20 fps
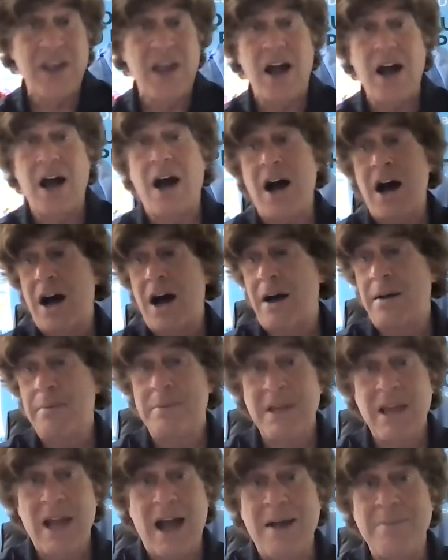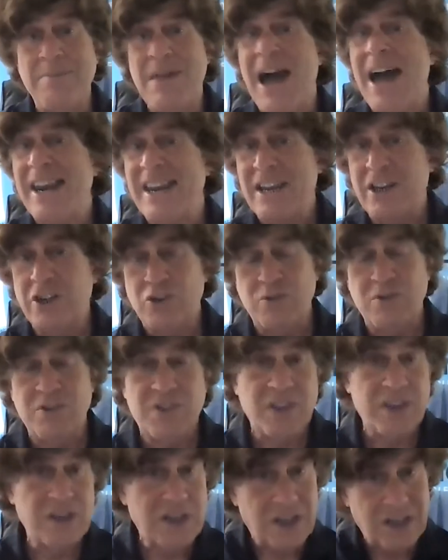Um, I'm not
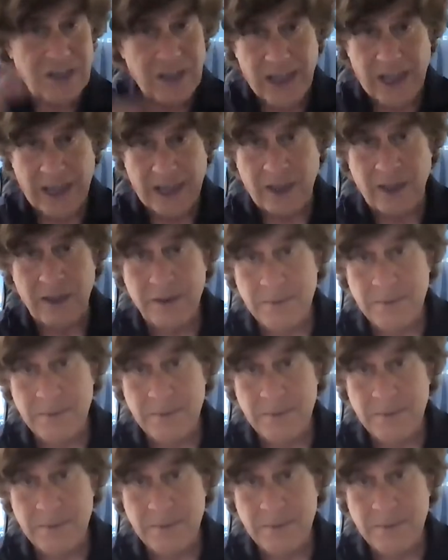interested. Click.